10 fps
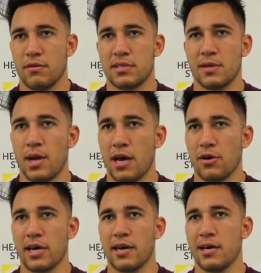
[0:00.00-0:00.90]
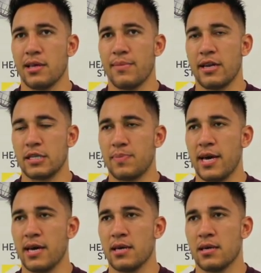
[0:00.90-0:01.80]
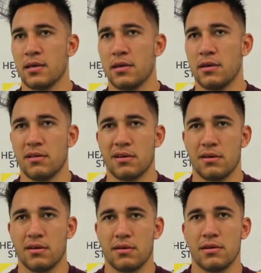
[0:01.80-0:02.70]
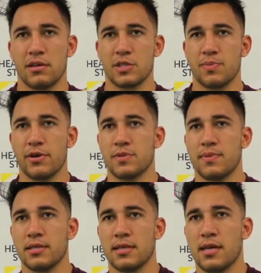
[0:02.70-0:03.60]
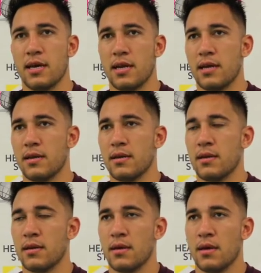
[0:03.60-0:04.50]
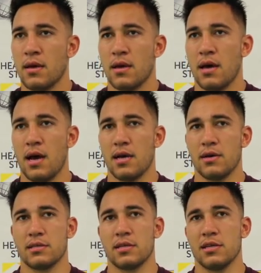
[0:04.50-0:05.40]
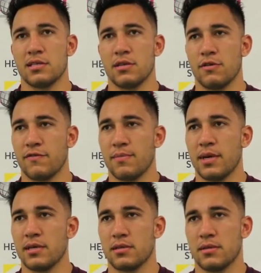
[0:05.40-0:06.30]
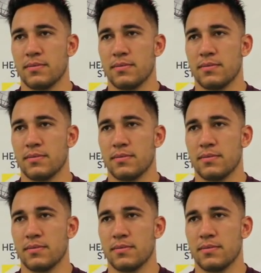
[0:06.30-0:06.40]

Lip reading: team like Hellcat, they made us pay. They got, experience players of that, and it's a lesson learned from that.